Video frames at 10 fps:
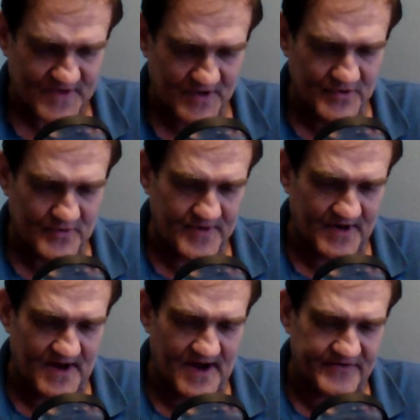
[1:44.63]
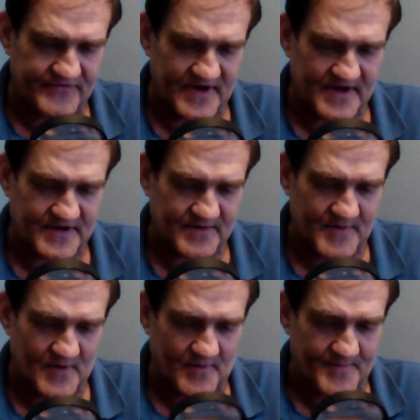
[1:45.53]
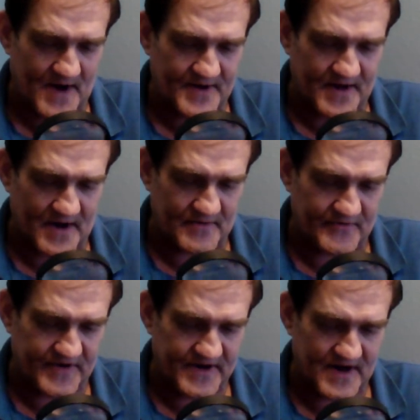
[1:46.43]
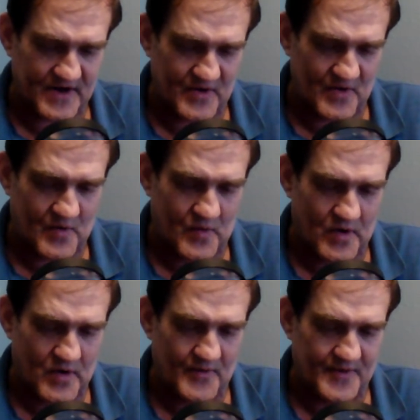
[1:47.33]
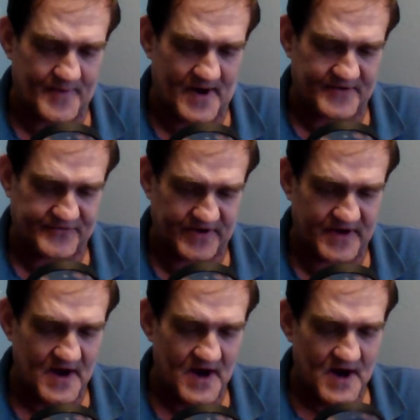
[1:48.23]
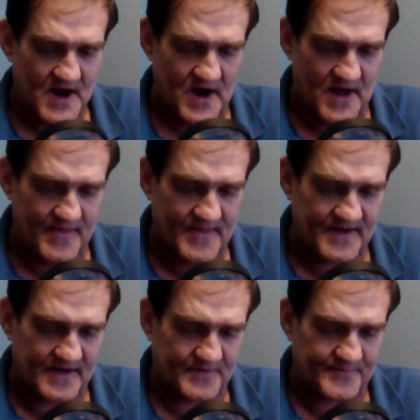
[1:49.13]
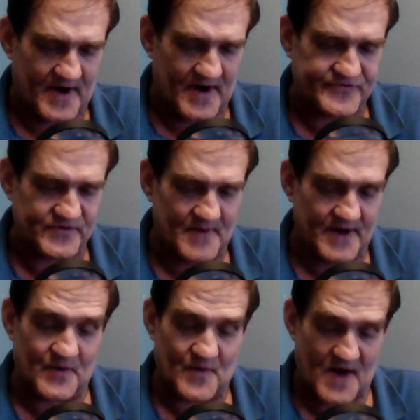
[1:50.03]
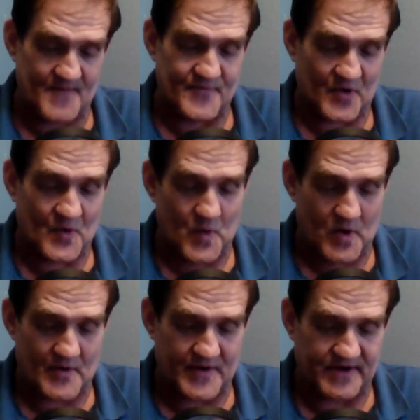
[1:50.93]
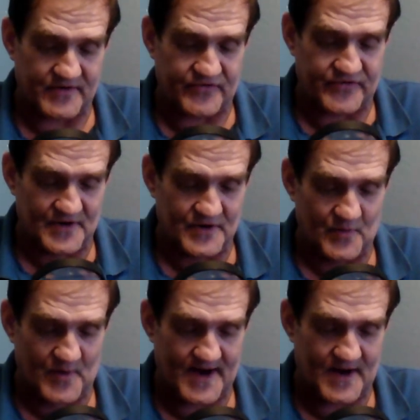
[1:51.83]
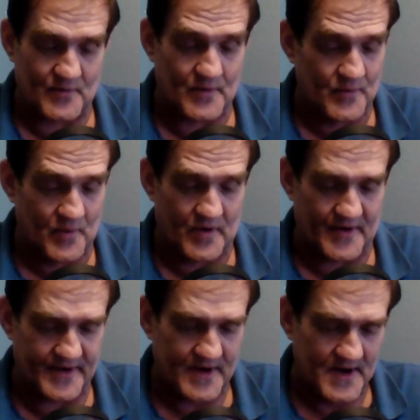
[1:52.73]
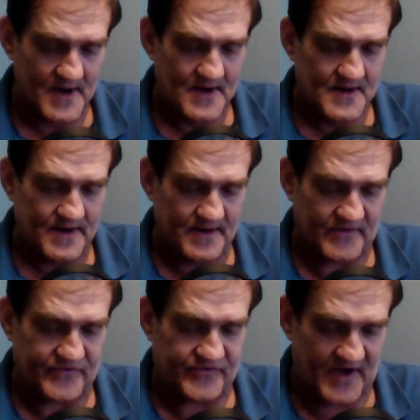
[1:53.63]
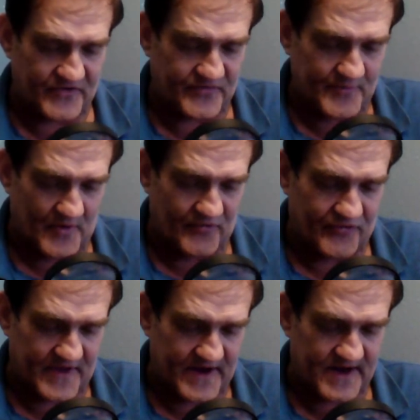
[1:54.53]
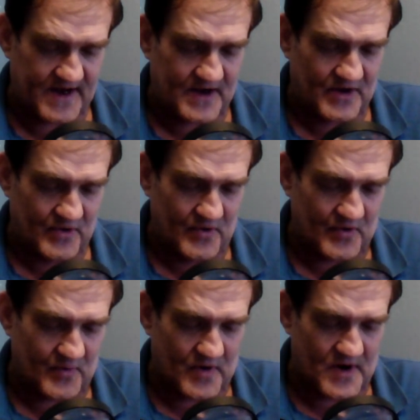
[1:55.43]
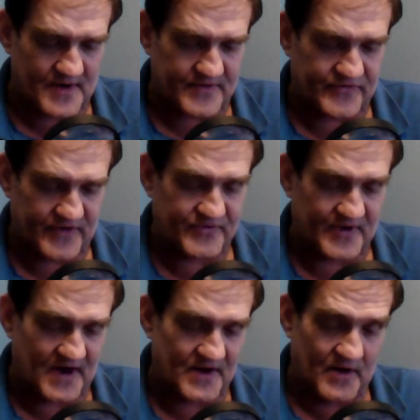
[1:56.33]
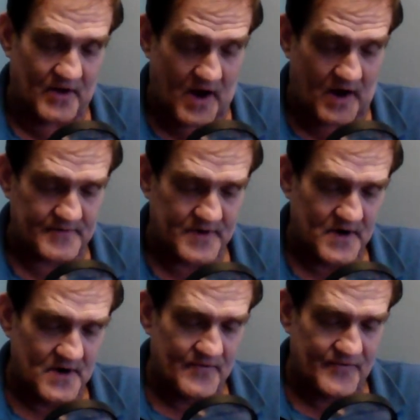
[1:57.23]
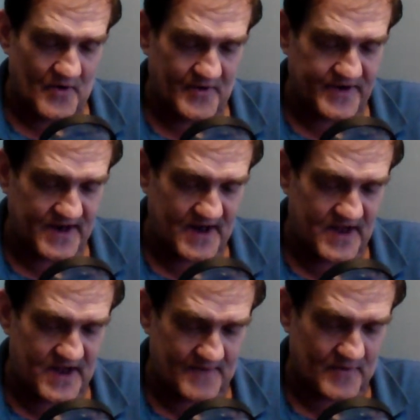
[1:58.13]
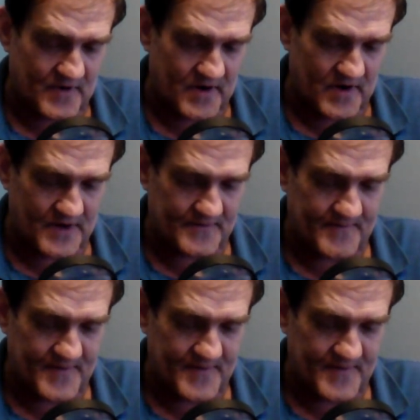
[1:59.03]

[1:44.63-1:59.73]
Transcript: Luke realized then that the men were bounty hunters. They had no quarrel with the posse other than that the posse might grab their quarry and steal away a reward. In a sense, both they and Luke were on the same side of the law, though he had never heard of a